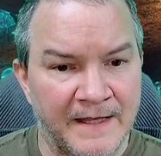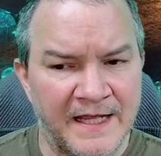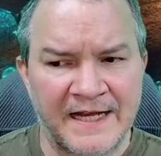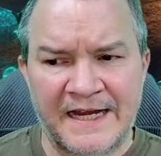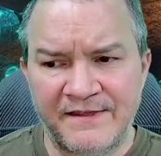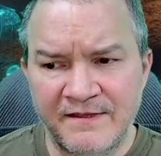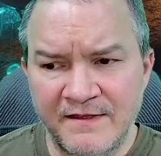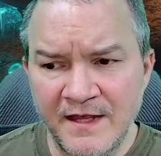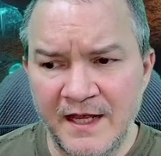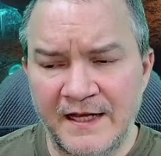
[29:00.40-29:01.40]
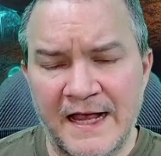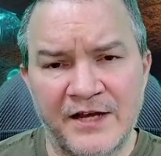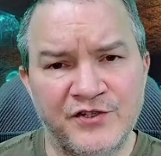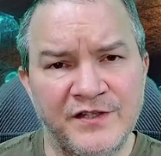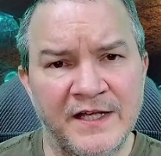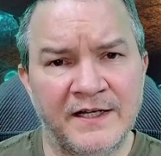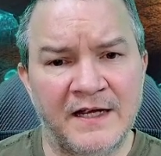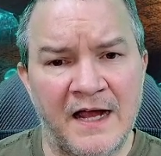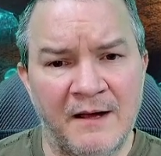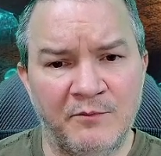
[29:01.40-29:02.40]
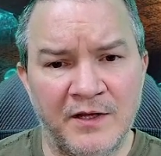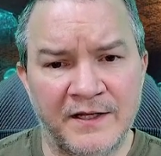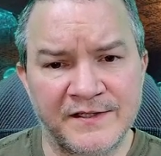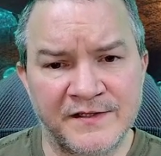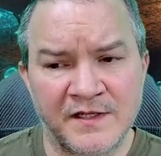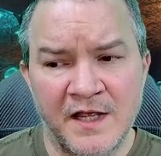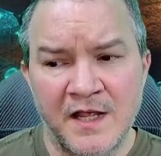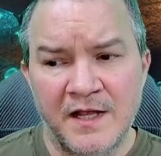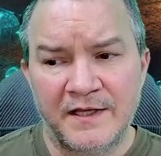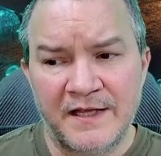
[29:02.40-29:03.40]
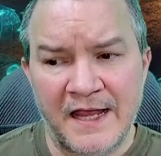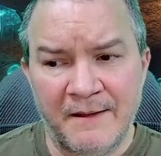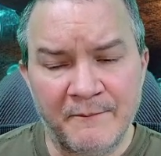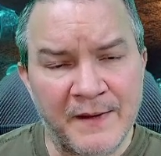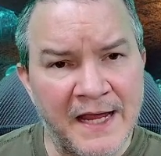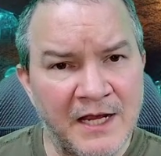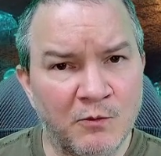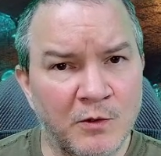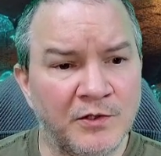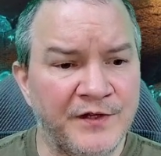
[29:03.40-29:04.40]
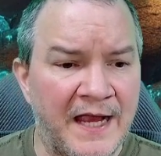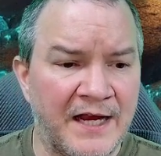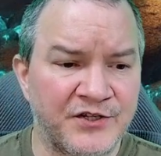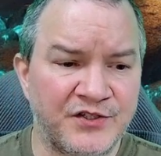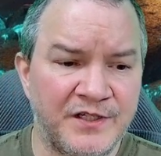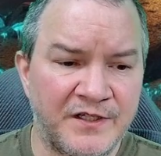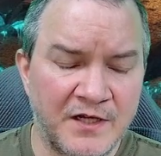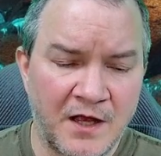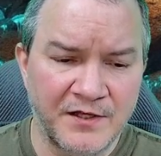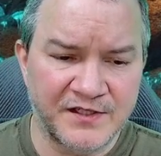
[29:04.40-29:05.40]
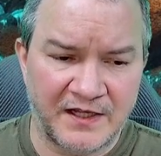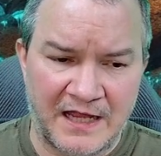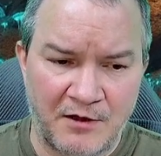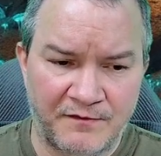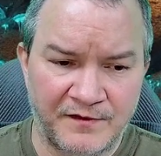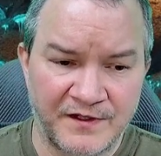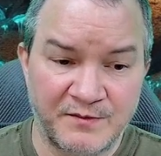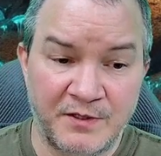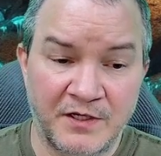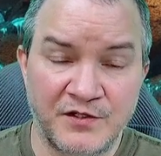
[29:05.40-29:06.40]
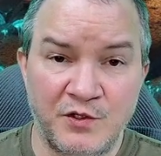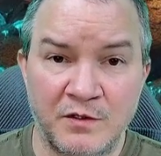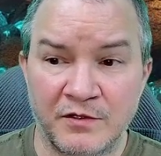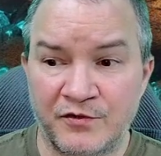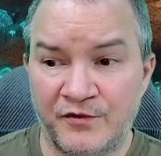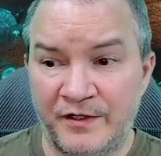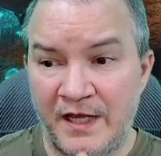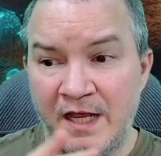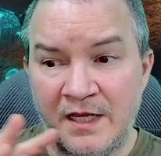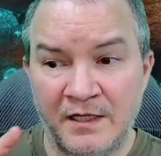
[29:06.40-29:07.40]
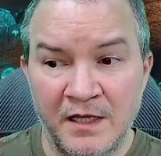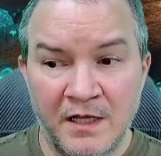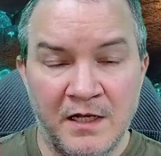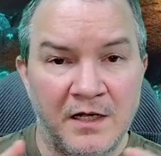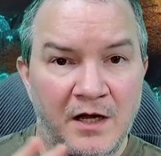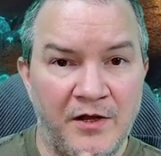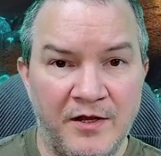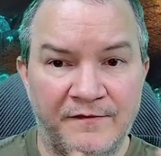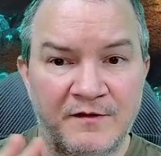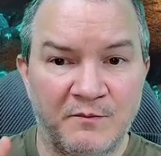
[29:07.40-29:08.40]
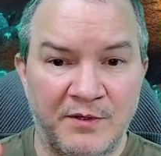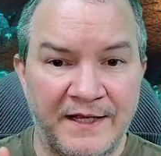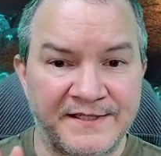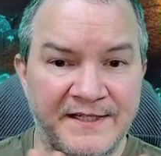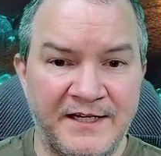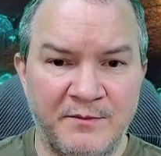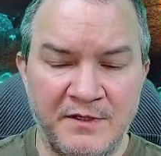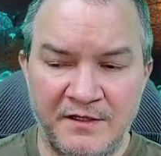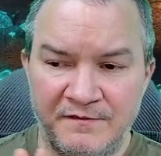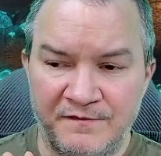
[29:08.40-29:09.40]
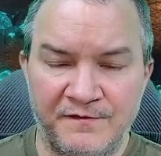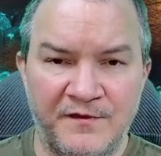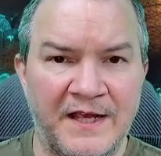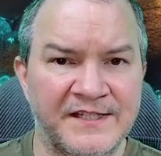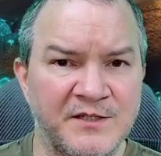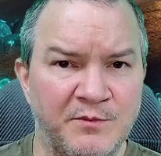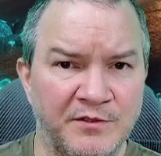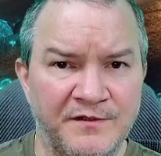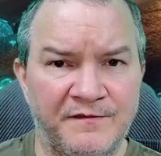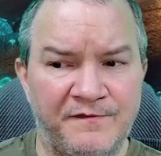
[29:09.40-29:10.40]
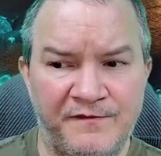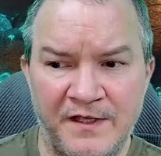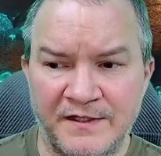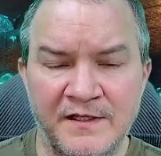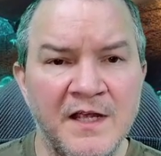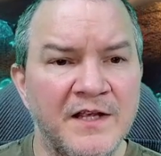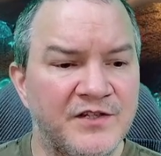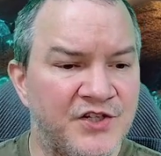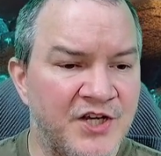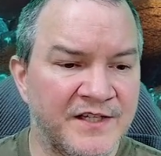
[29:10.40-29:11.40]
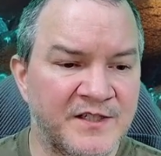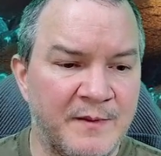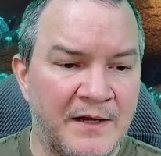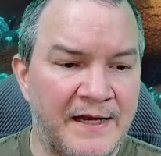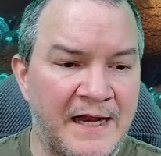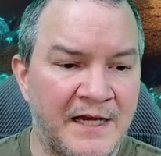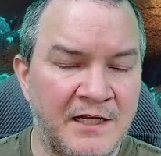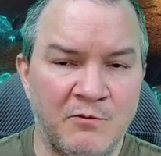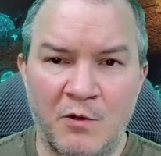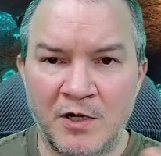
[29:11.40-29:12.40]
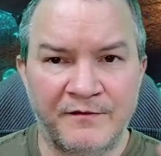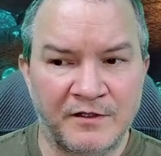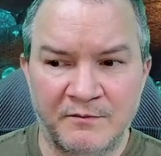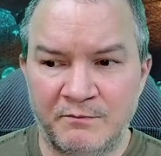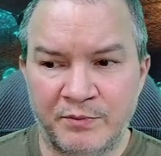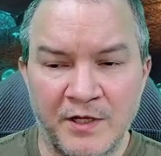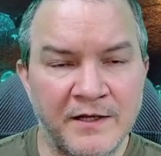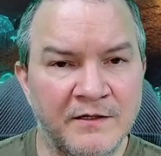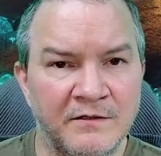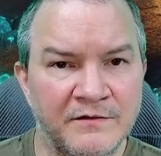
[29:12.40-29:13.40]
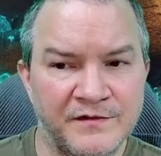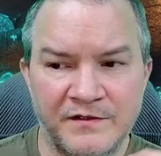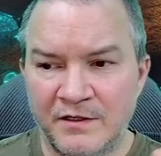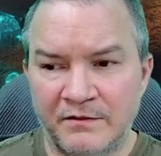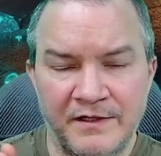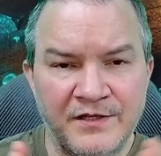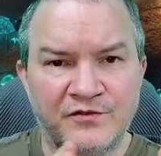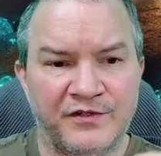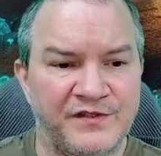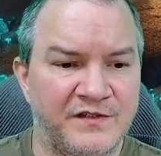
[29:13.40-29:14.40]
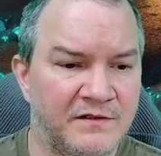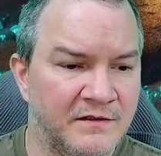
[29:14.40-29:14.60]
And I think actually that a complex campaign world actually does allow for this, because you can create enough complexity to be flexible to fit just about any one of your players' interests.